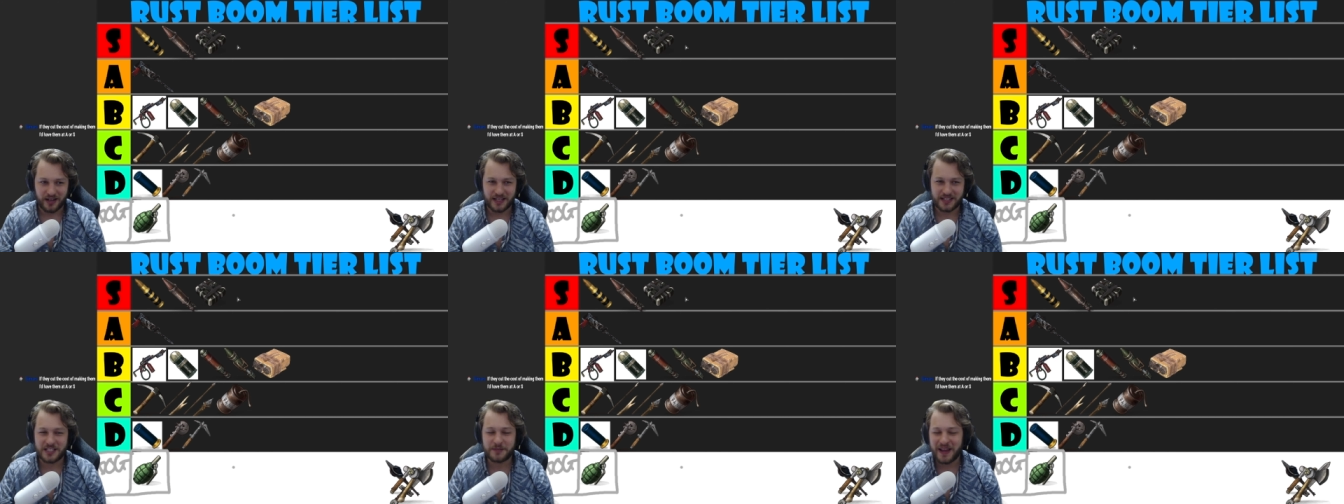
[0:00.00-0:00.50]

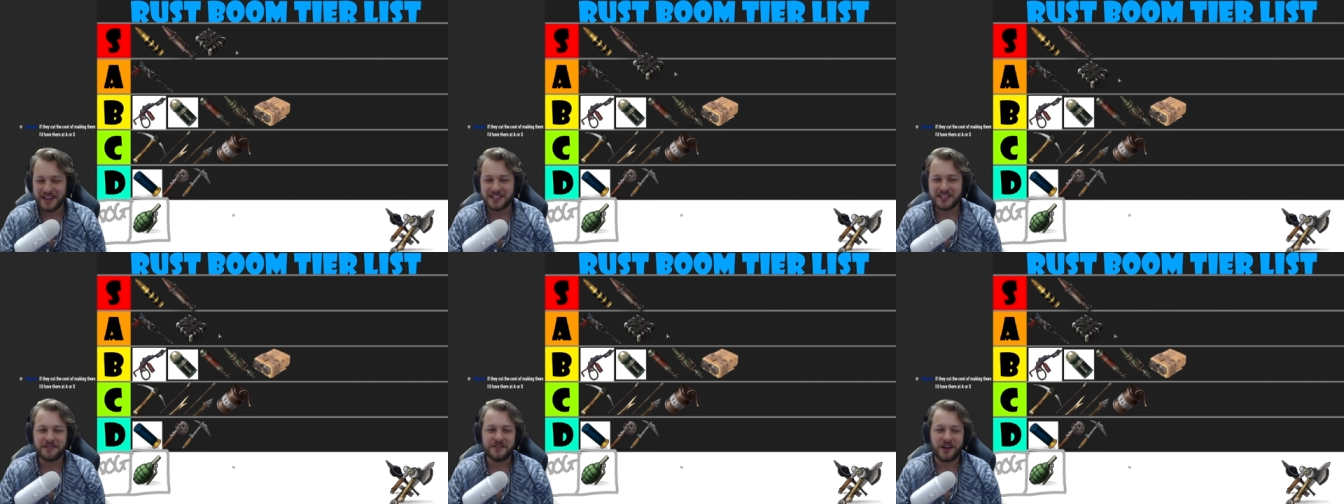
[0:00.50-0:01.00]
It's
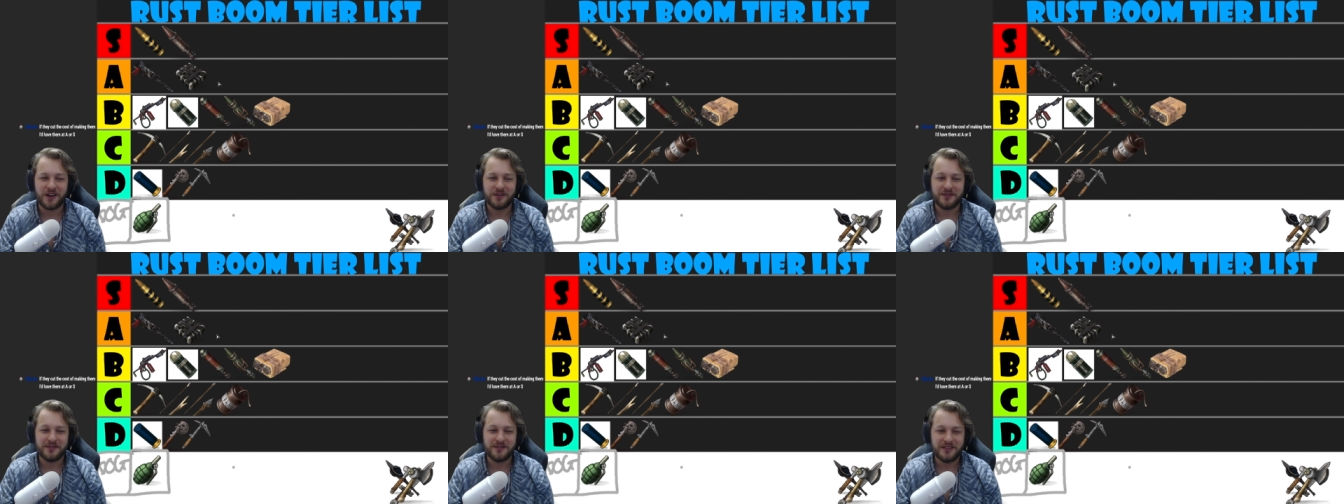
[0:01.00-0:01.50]
expensive
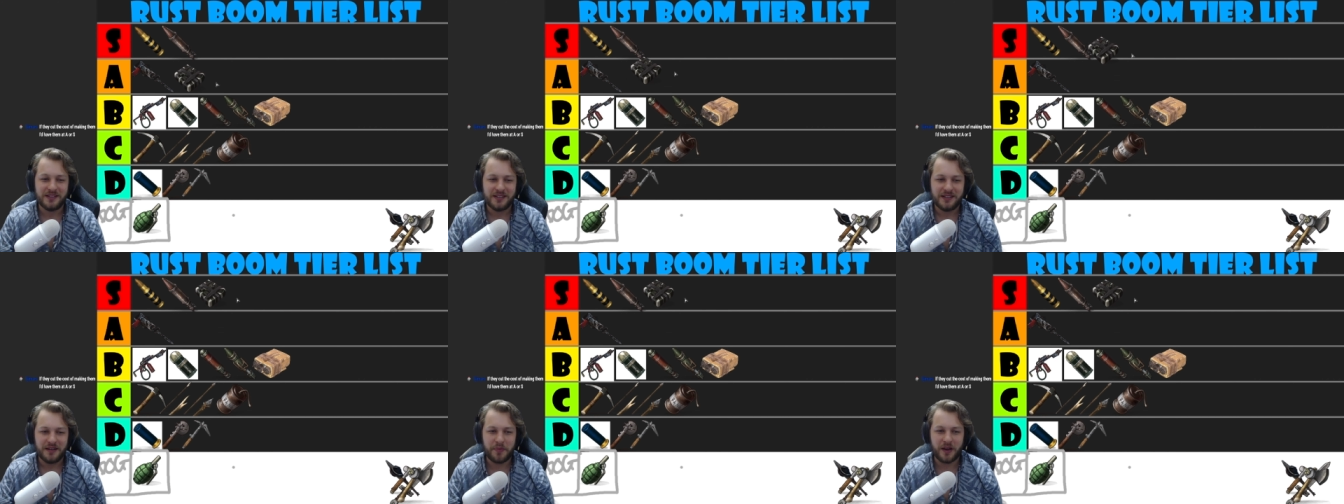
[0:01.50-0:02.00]
though.
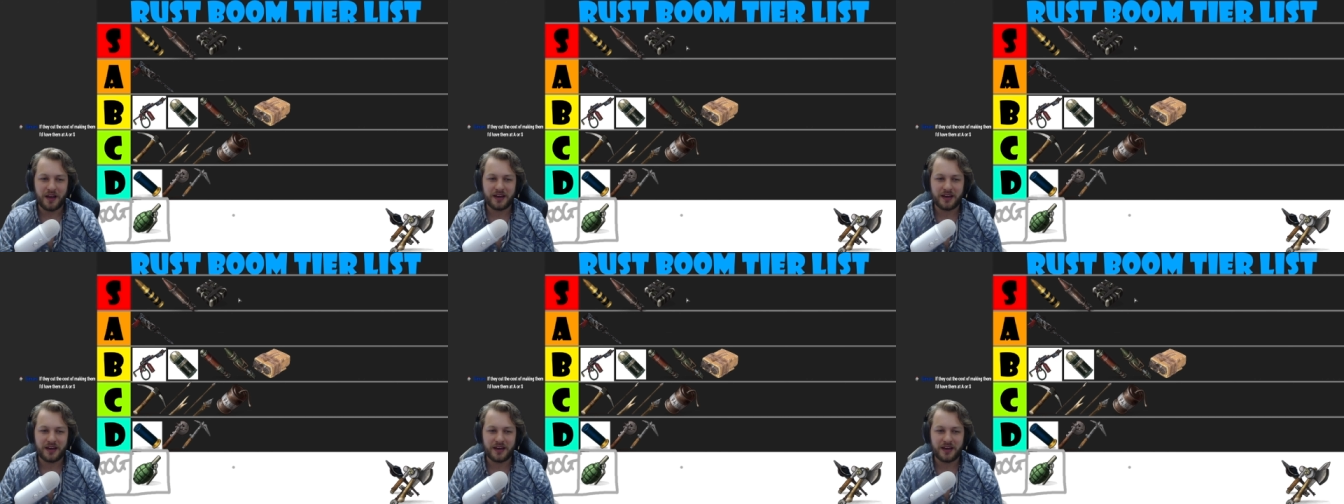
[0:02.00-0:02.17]
But like,